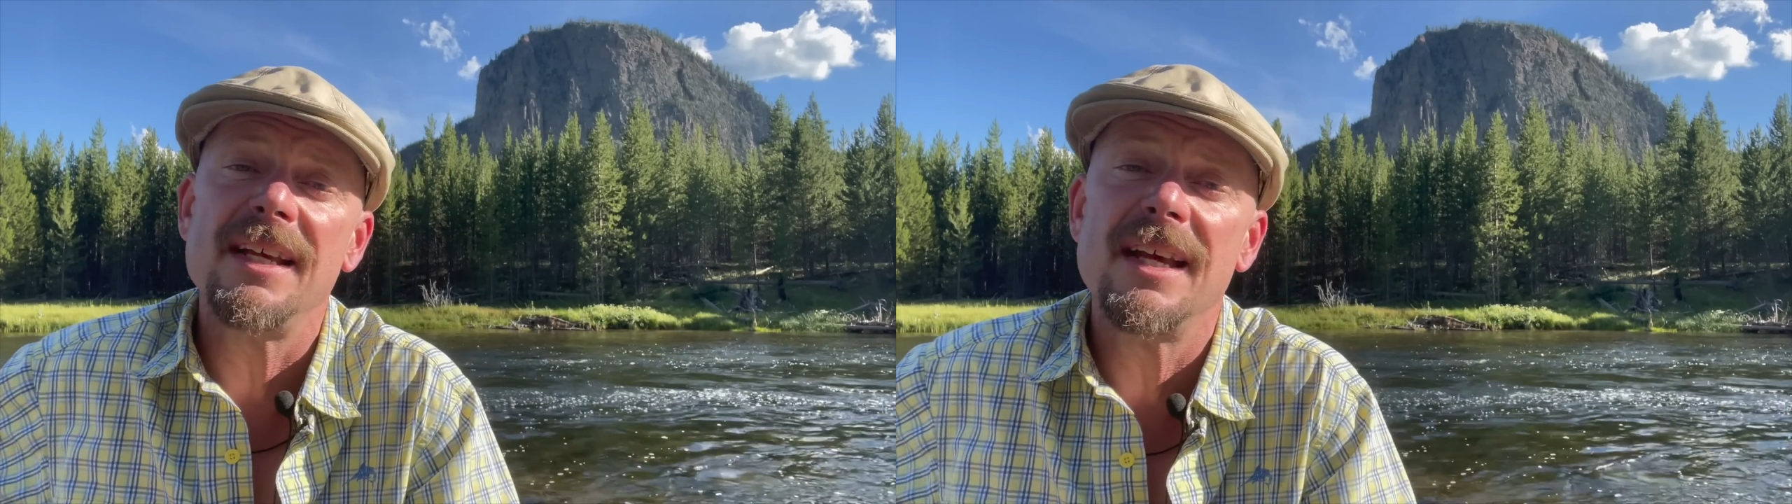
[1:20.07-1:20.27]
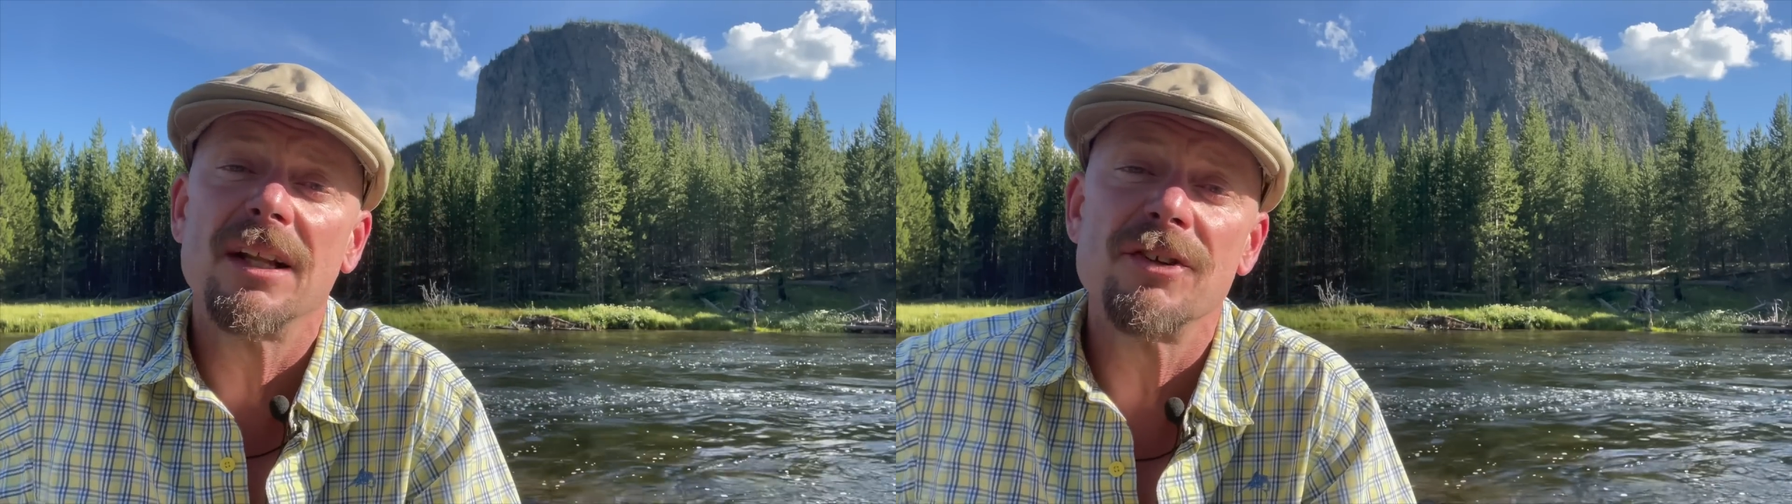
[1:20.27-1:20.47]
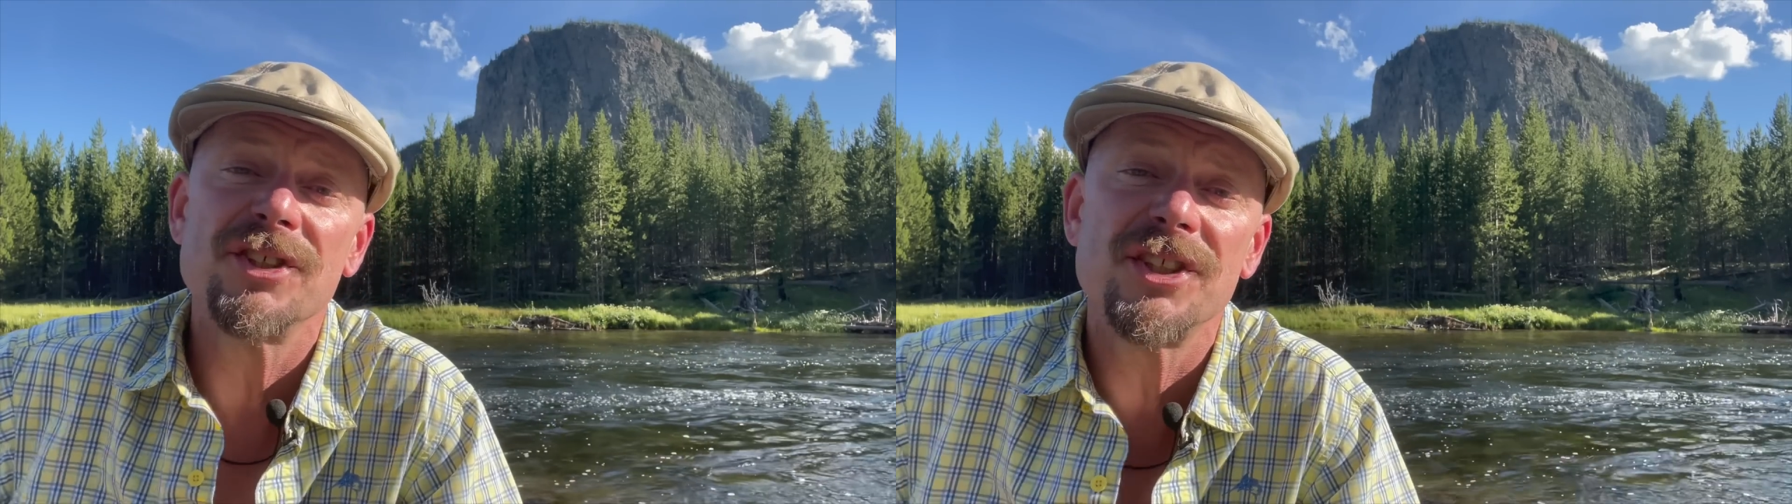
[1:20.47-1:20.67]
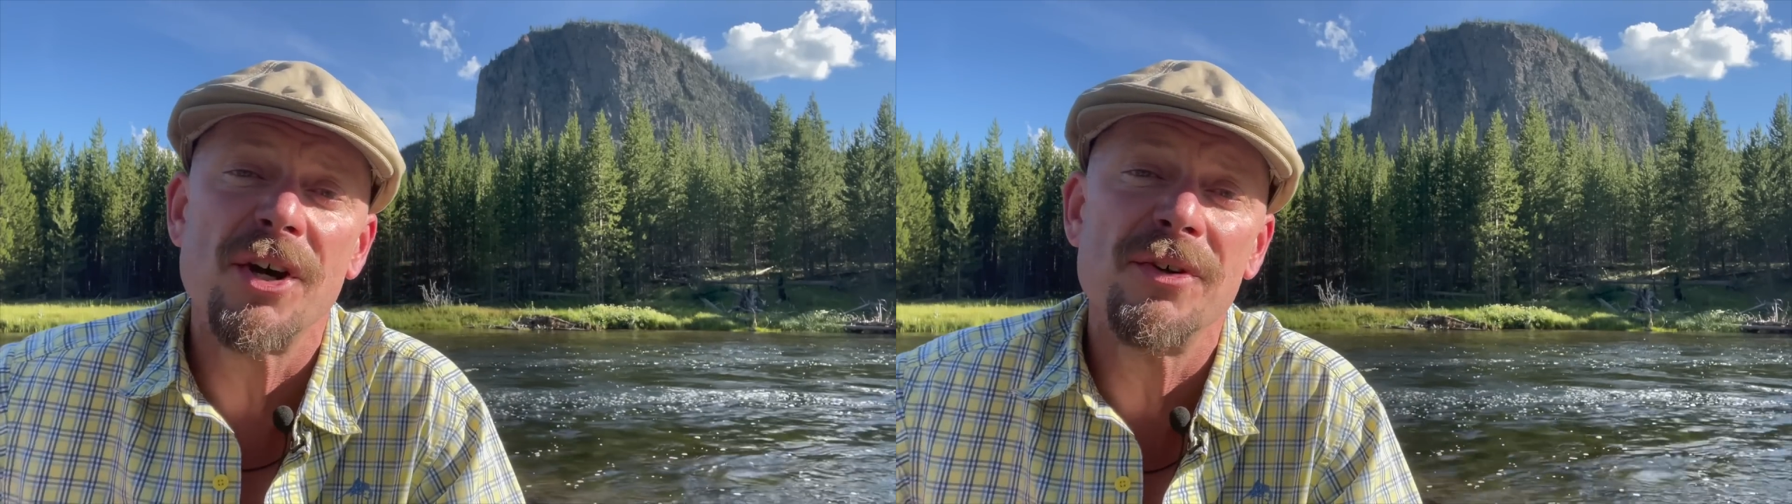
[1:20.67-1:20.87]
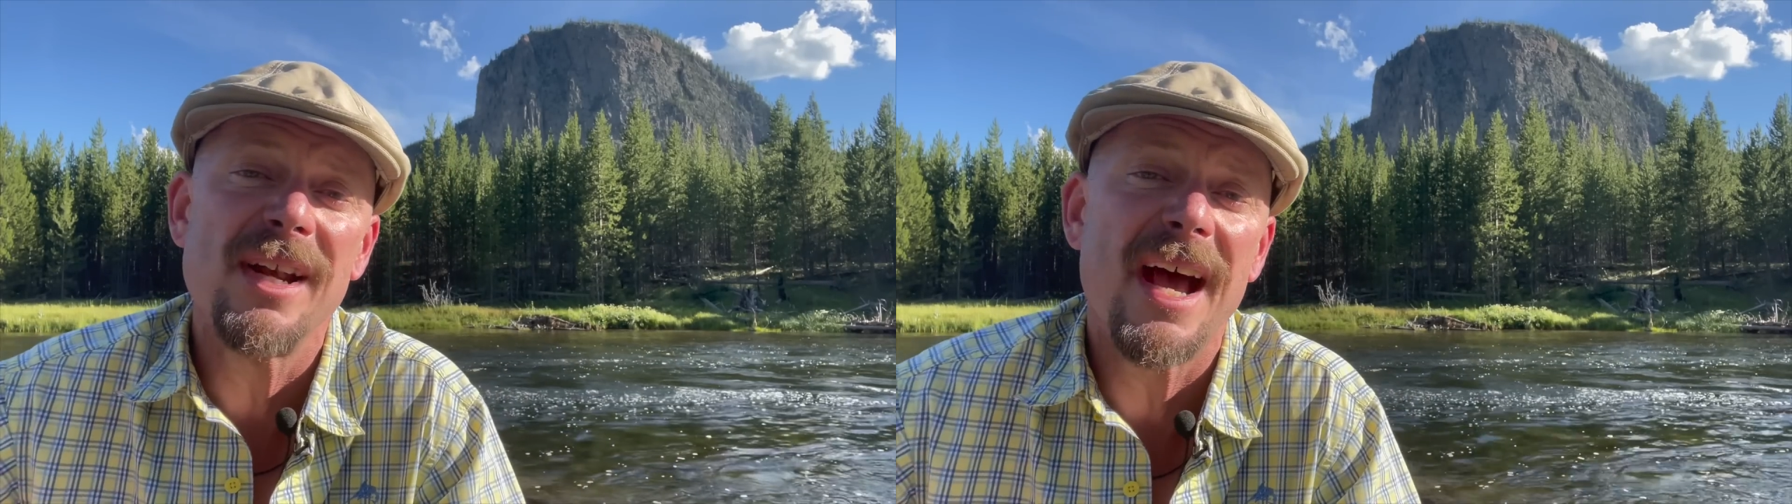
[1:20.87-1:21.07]

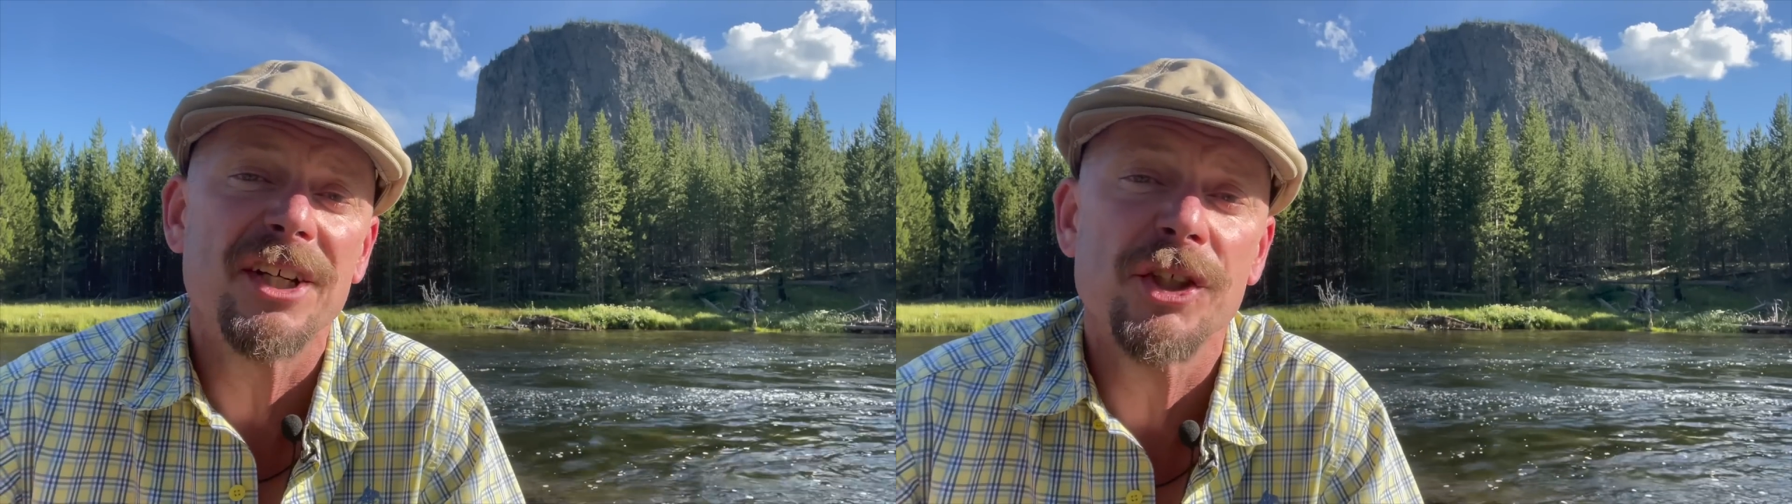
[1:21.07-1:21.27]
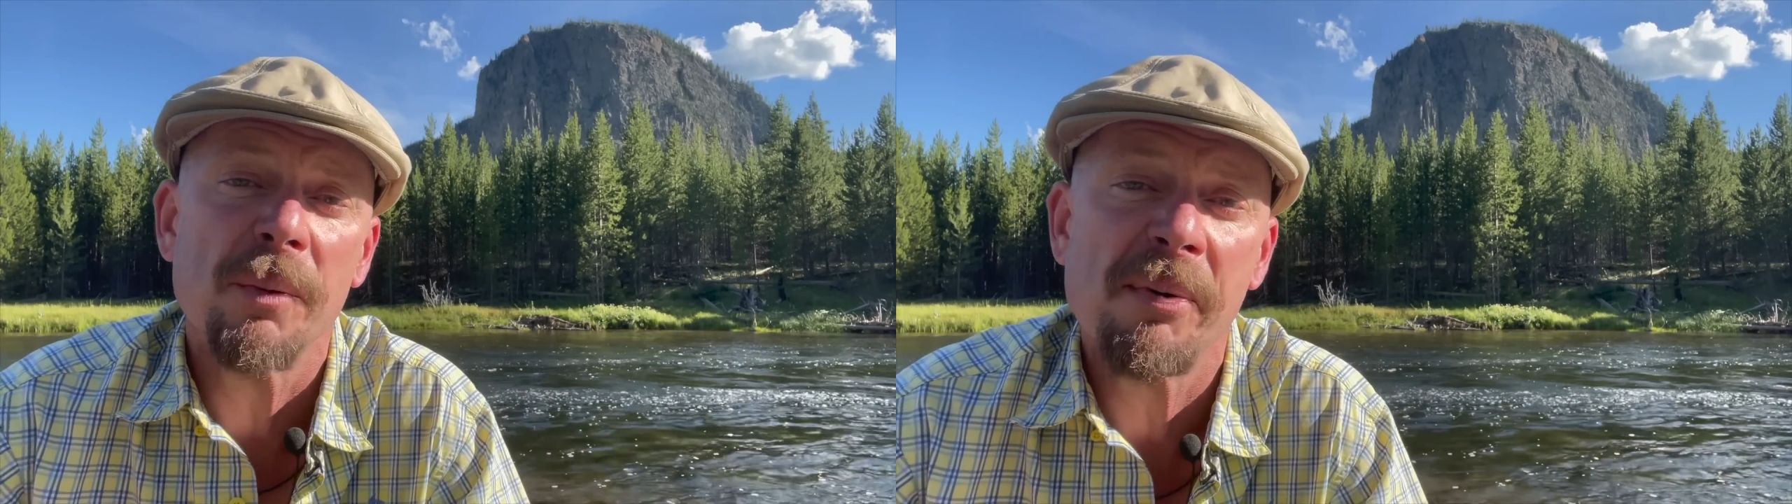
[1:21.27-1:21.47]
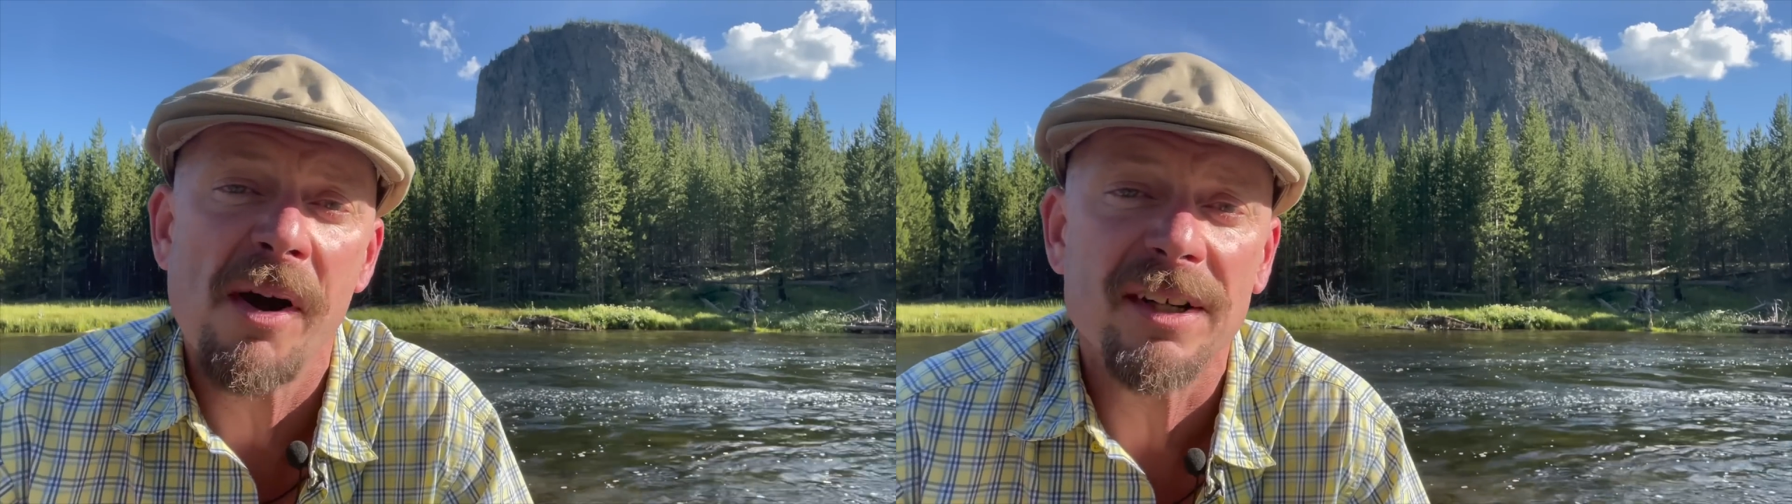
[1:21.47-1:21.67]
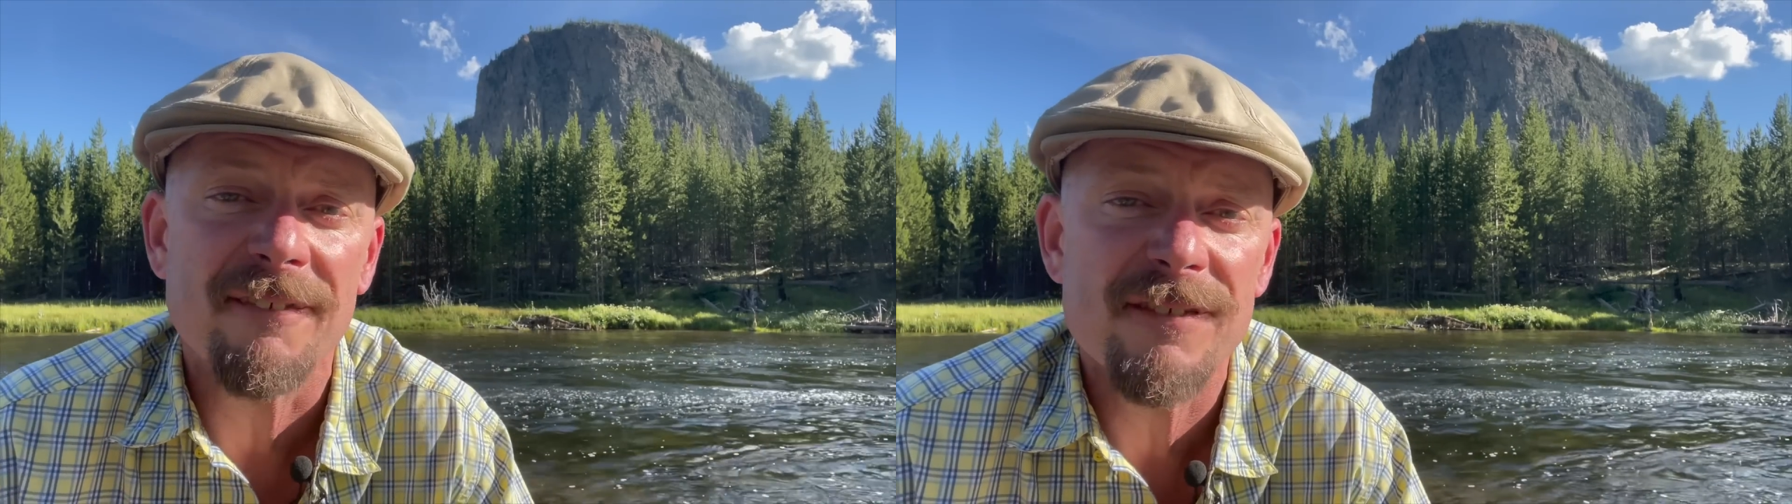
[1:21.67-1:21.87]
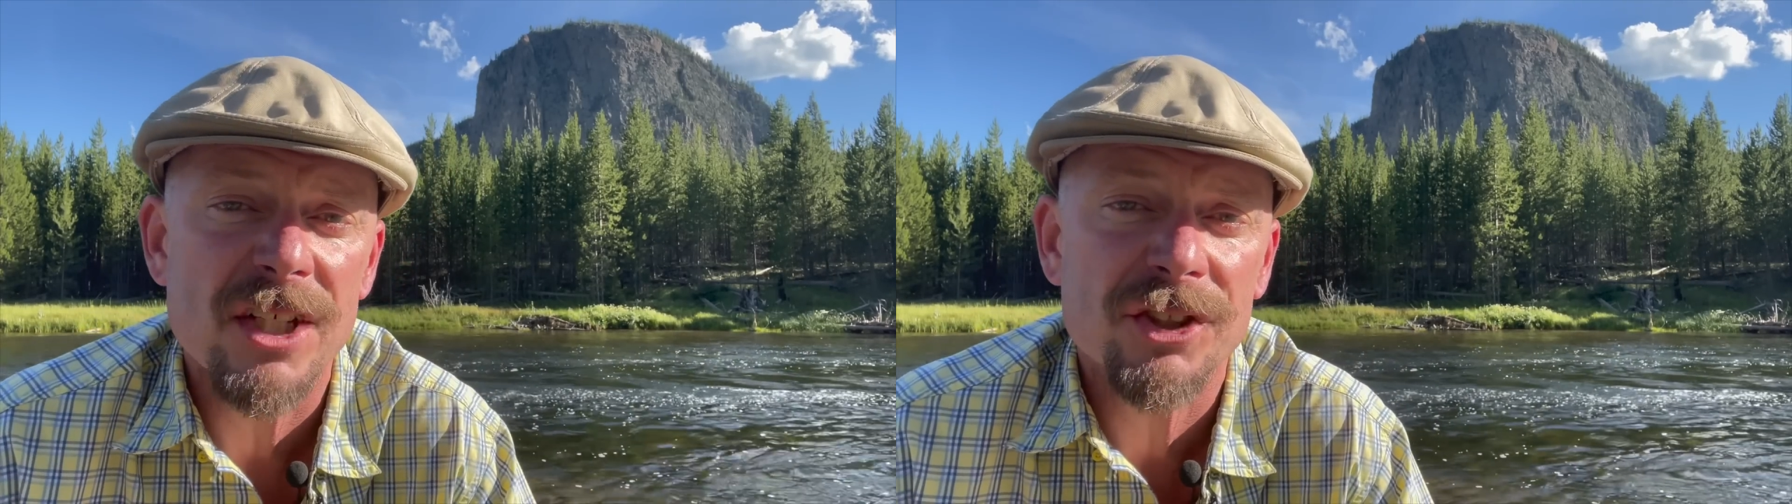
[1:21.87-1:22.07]
Yellowstone National Park
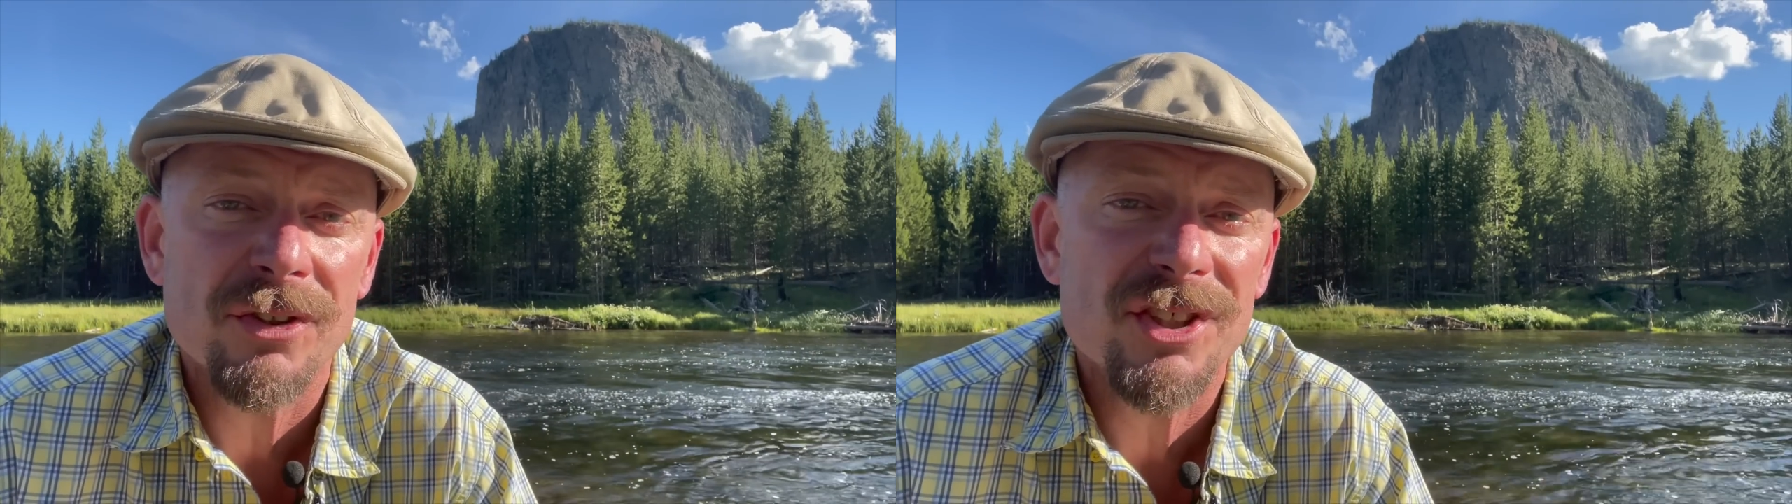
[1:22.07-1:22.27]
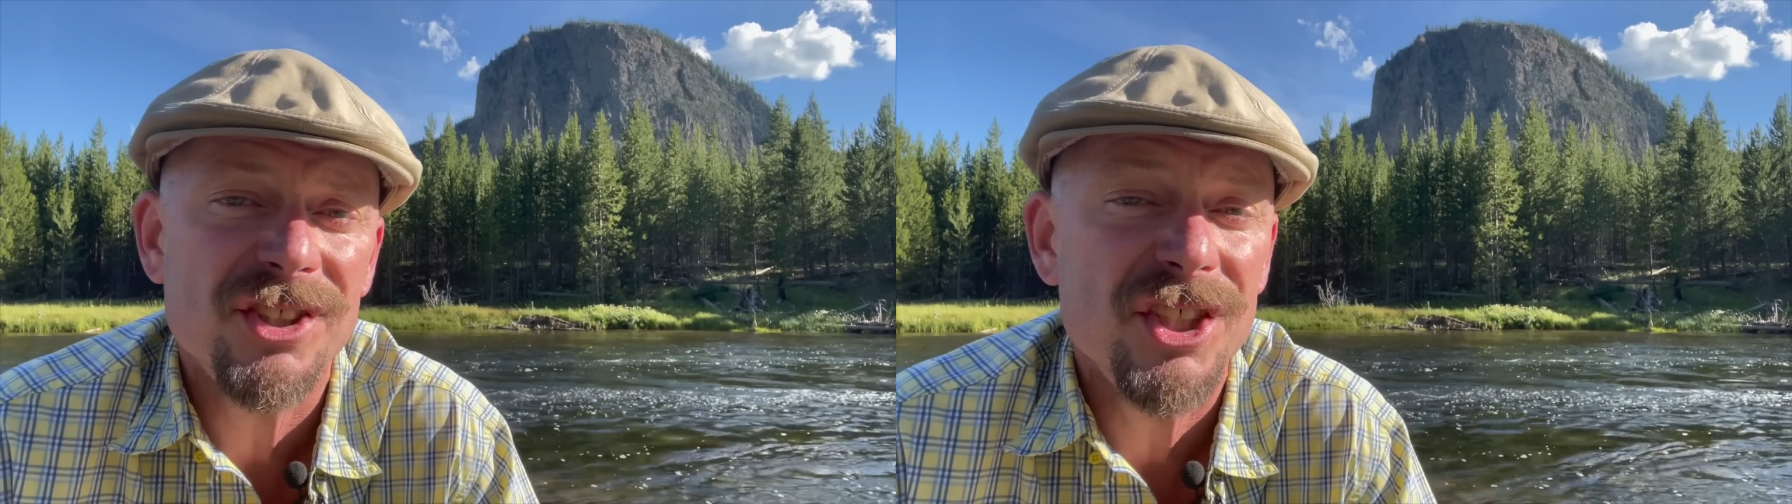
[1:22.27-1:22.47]
officials